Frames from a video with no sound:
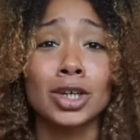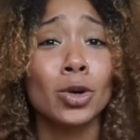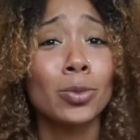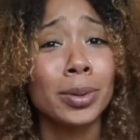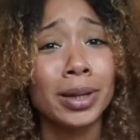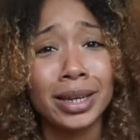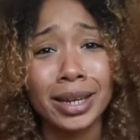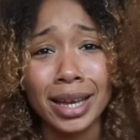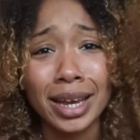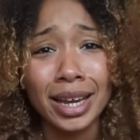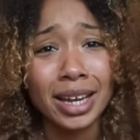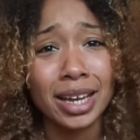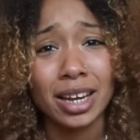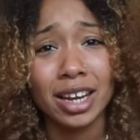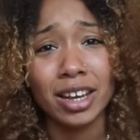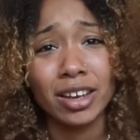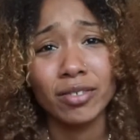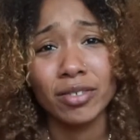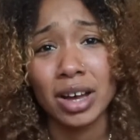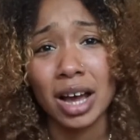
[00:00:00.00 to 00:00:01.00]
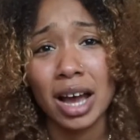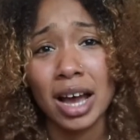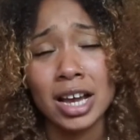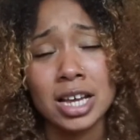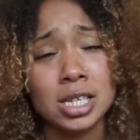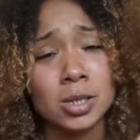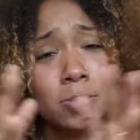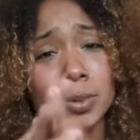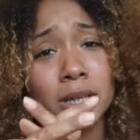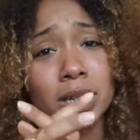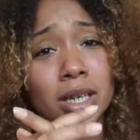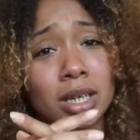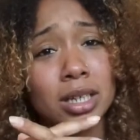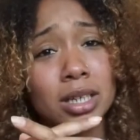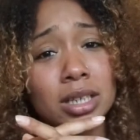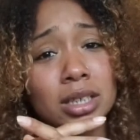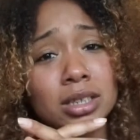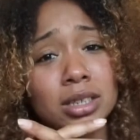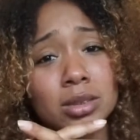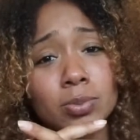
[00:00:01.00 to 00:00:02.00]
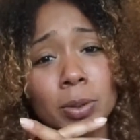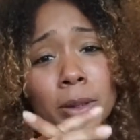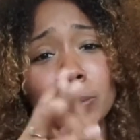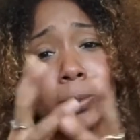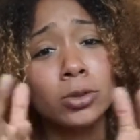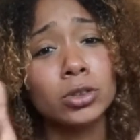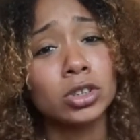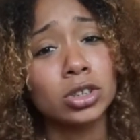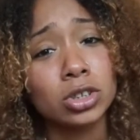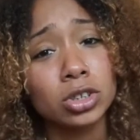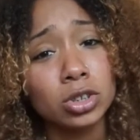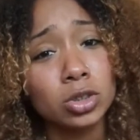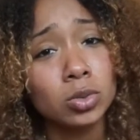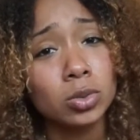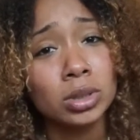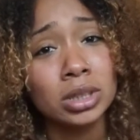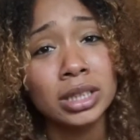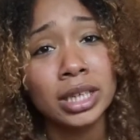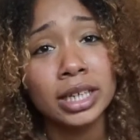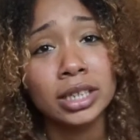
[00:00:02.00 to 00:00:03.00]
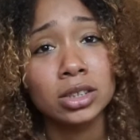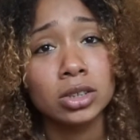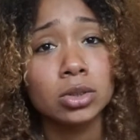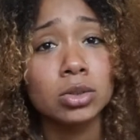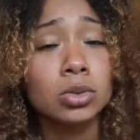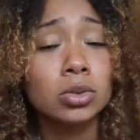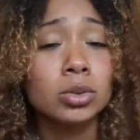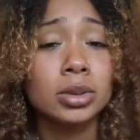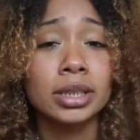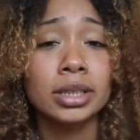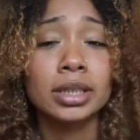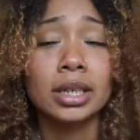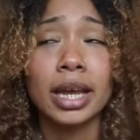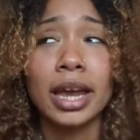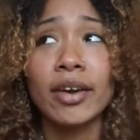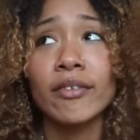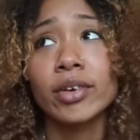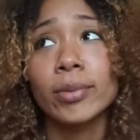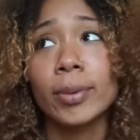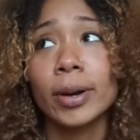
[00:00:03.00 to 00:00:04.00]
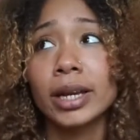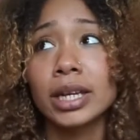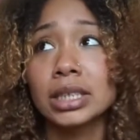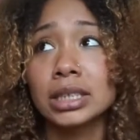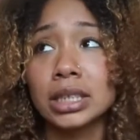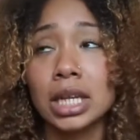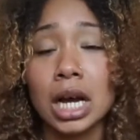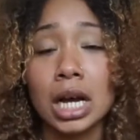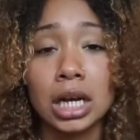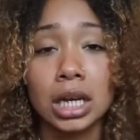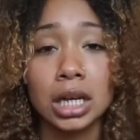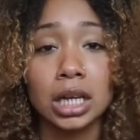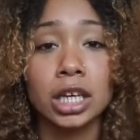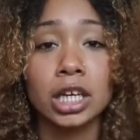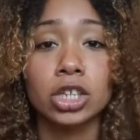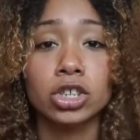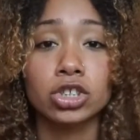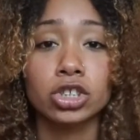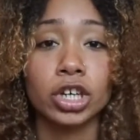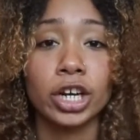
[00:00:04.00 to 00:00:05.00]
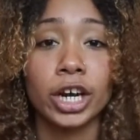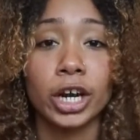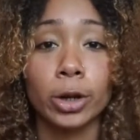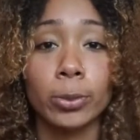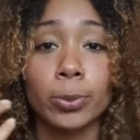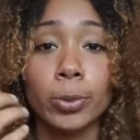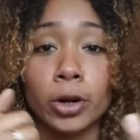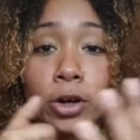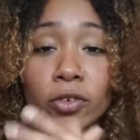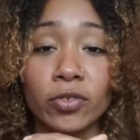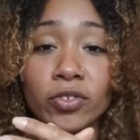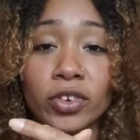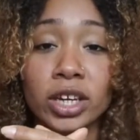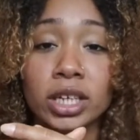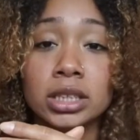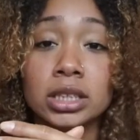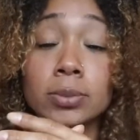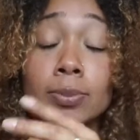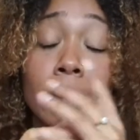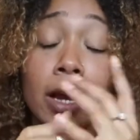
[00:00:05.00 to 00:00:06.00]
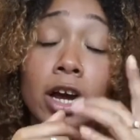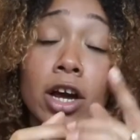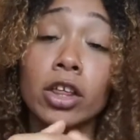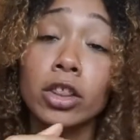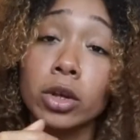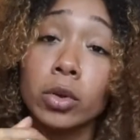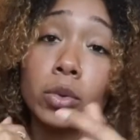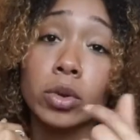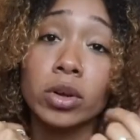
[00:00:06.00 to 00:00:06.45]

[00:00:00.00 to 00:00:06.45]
be negative, guys, because people just do what they do, and everybody's not going to get your hair perfect. My other